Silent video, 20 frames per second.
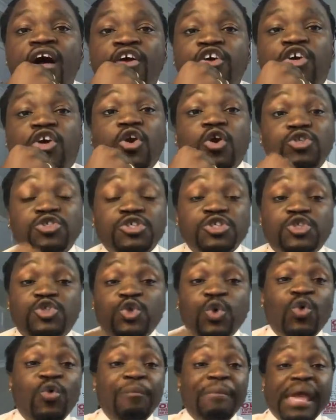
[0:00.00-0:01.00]
you could also
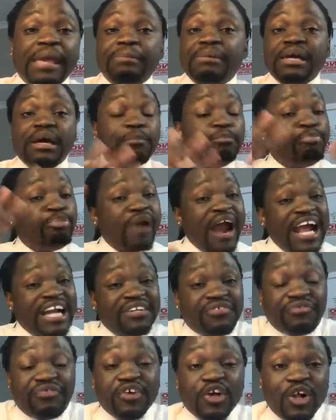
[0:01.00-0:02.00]
do maybe a brand
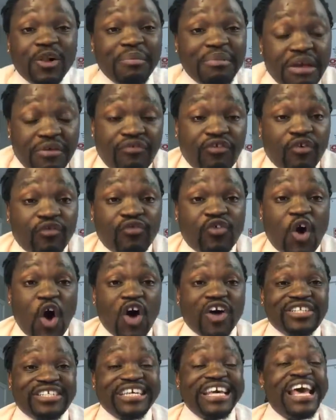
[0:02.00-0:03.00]
film if you've
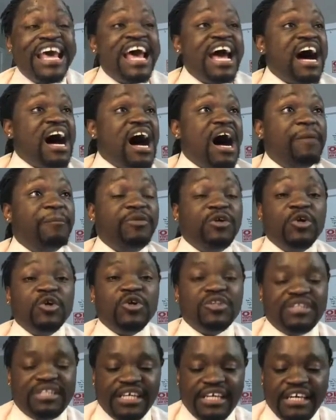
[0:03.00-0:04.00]
got um, you know
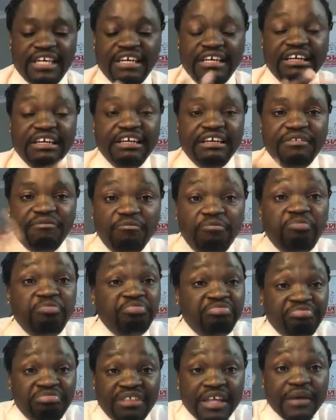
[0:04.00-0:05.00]
the
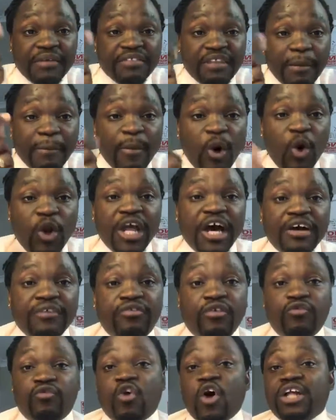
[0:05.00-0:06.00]
the the moolah if
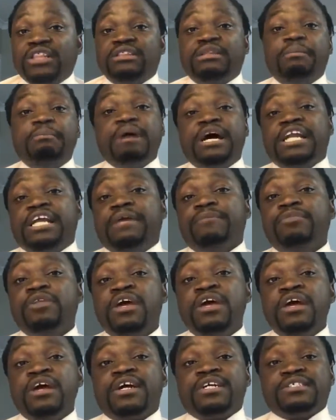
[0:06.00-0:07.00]
you've got the money
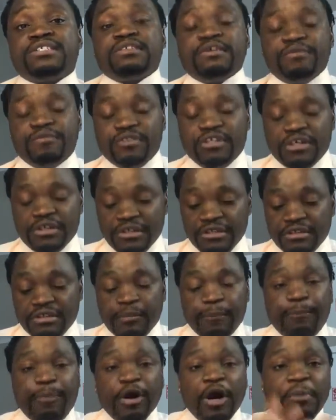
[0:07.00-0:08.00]
because the, the,
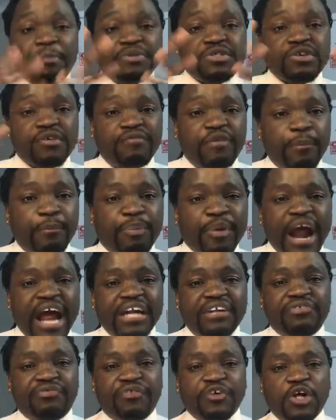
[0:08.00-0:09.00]
the purpose of a
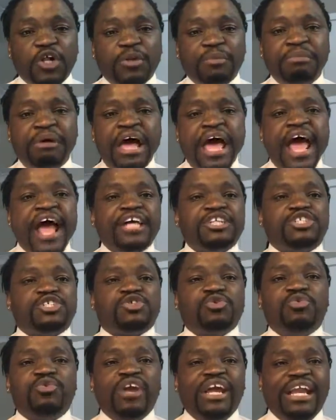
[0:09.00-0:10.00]
brand film is
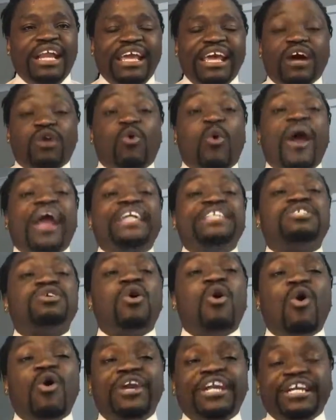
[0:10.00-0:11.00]
to really acquaint your
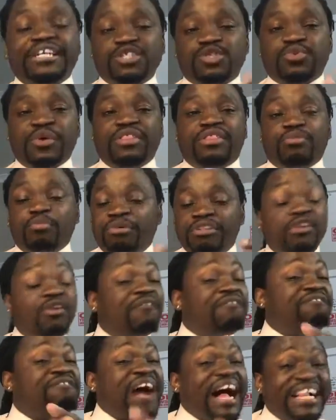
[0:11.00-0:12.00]
audience with, with
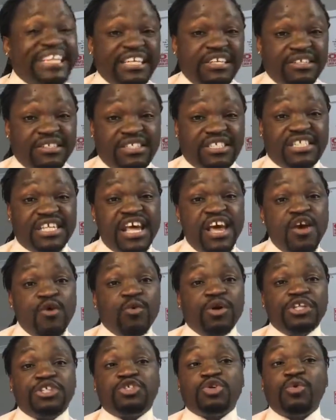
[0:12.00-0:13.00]
your values,
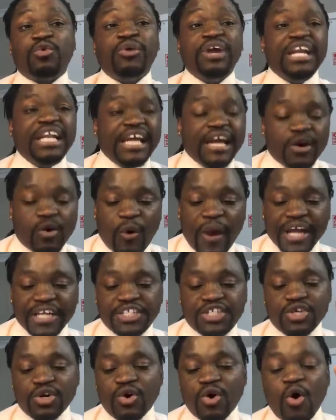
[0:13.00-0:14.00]
with, to really
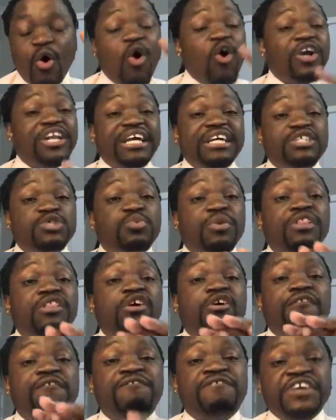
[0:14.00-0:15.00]
acquaint your audience with
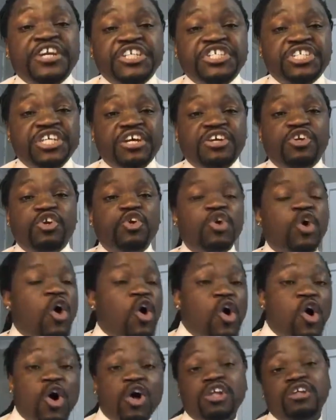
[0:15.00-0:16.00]
your vision. You know,
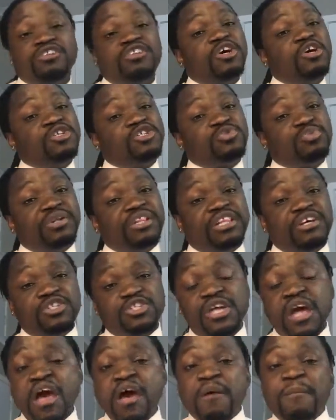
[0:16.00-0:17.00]
all of those with
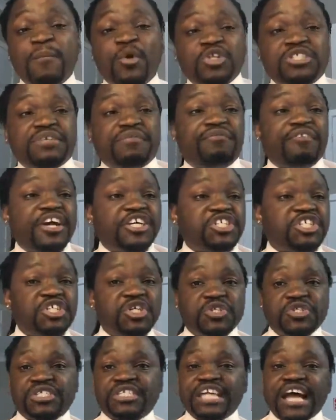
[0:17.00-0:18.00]
those
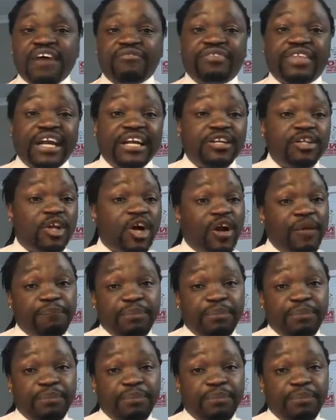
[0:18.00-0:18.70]
motivational stuff that a lot